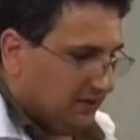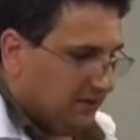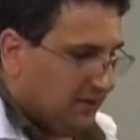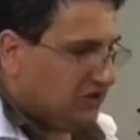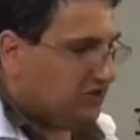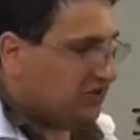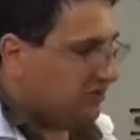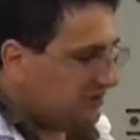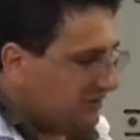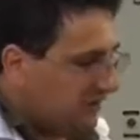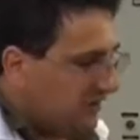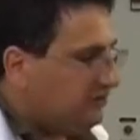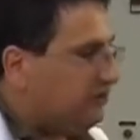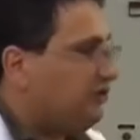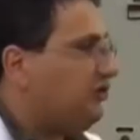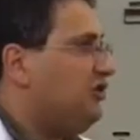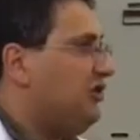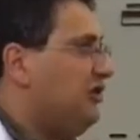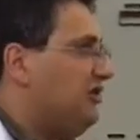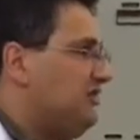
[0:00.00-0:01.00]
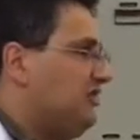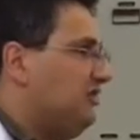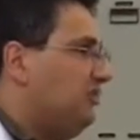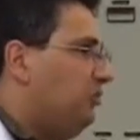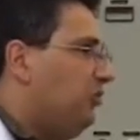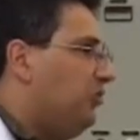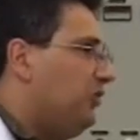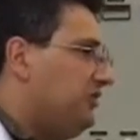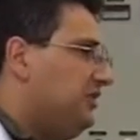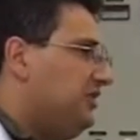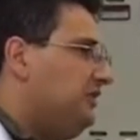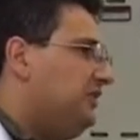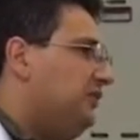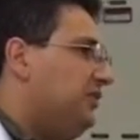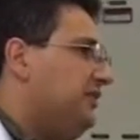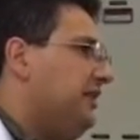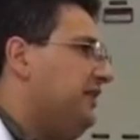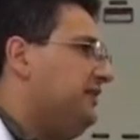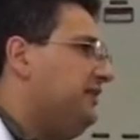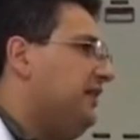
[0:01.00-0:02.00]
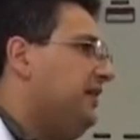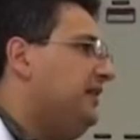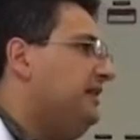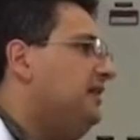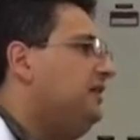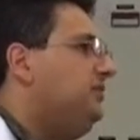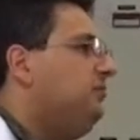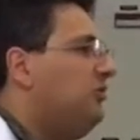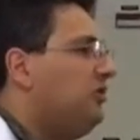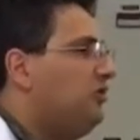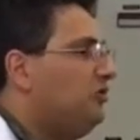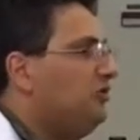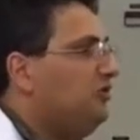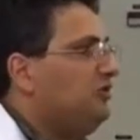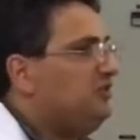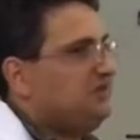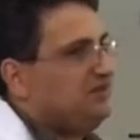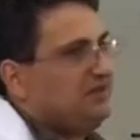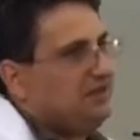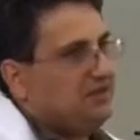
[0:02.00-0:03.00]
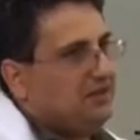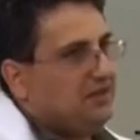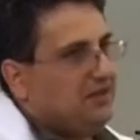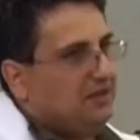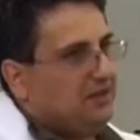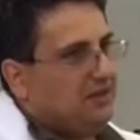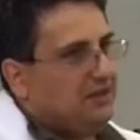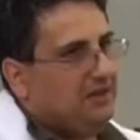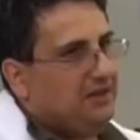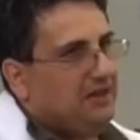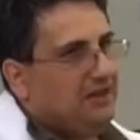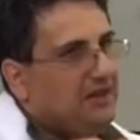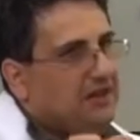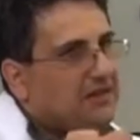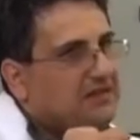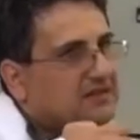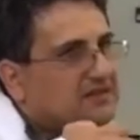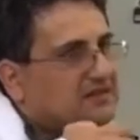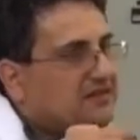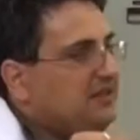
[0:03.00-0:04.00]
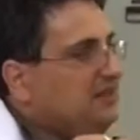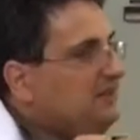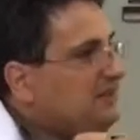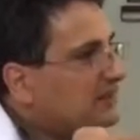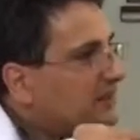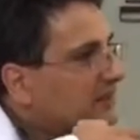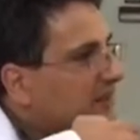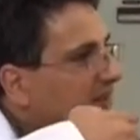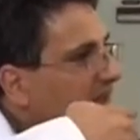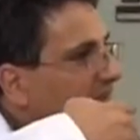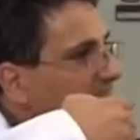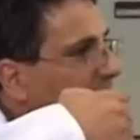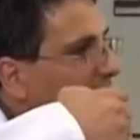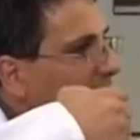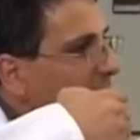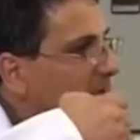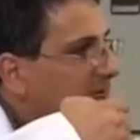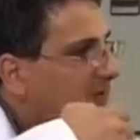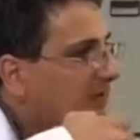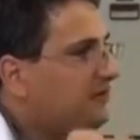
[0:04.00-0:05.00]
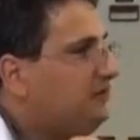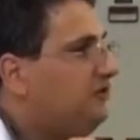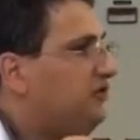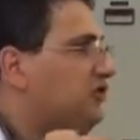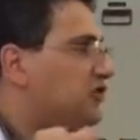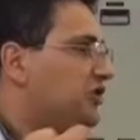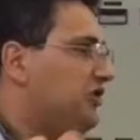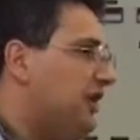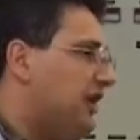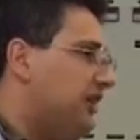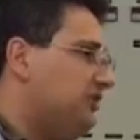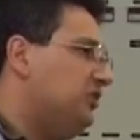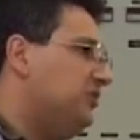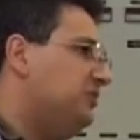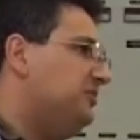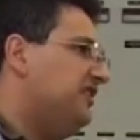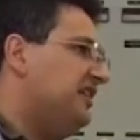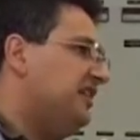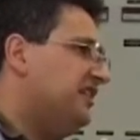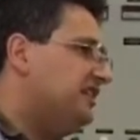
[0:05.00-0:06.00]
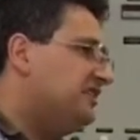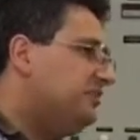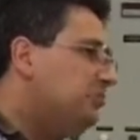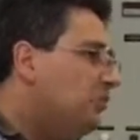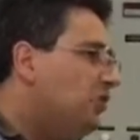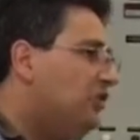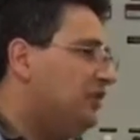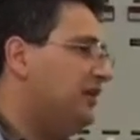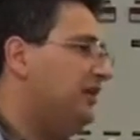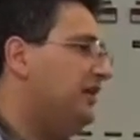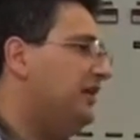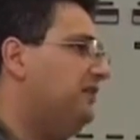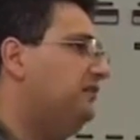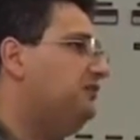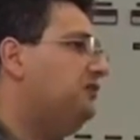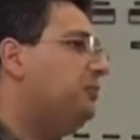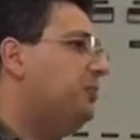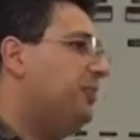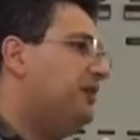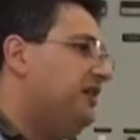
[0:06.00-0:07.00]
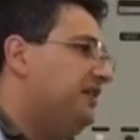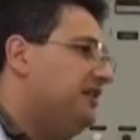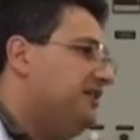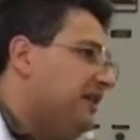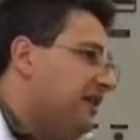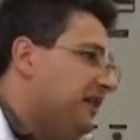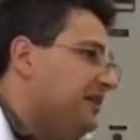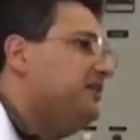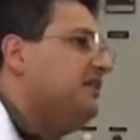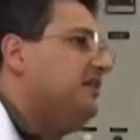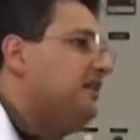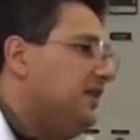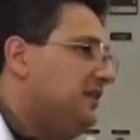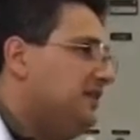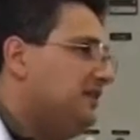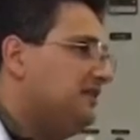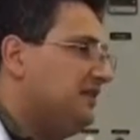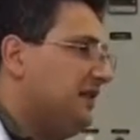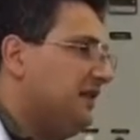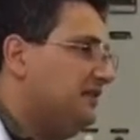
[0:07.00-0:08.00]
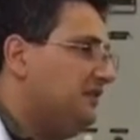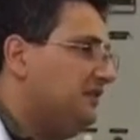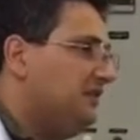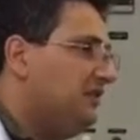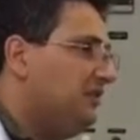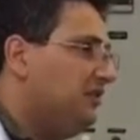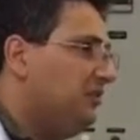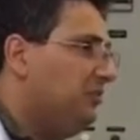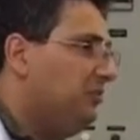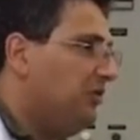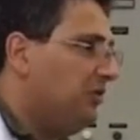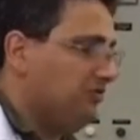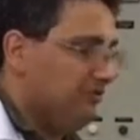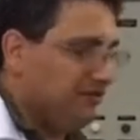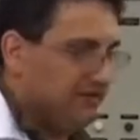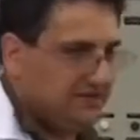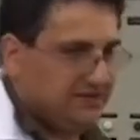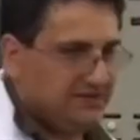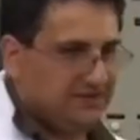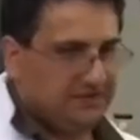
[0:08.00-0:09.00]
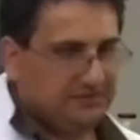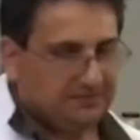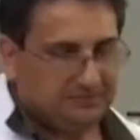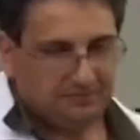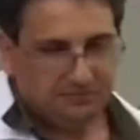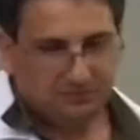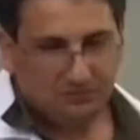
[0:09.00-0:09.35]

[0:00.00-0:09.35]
Nascent nitrogen is important for nitriding because single nitrogen atoms are small enough to penetrate inside the components